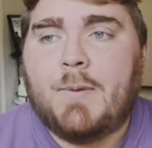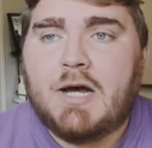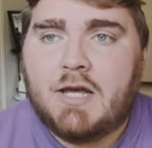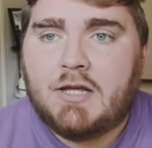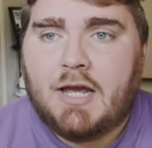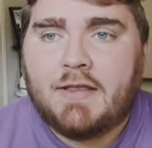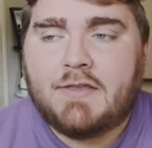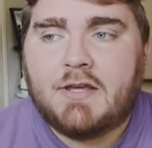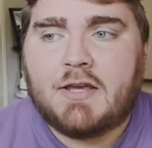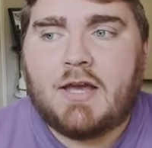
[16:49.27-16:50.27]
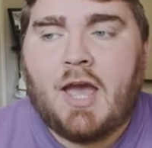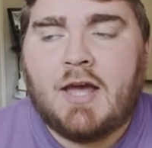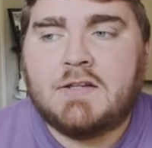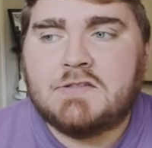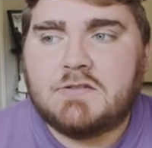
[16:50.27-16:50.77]
but I think
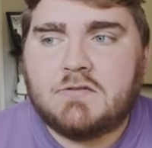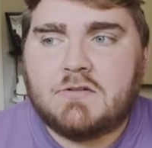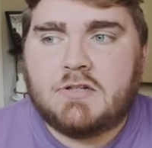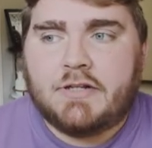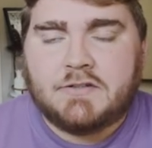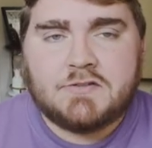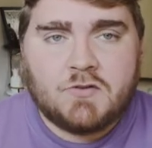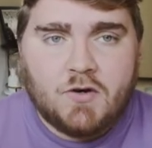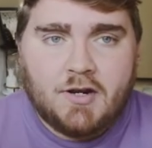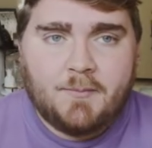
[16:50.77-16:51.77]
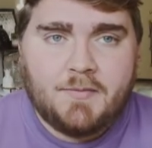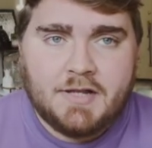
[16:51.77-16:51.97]
as Instagram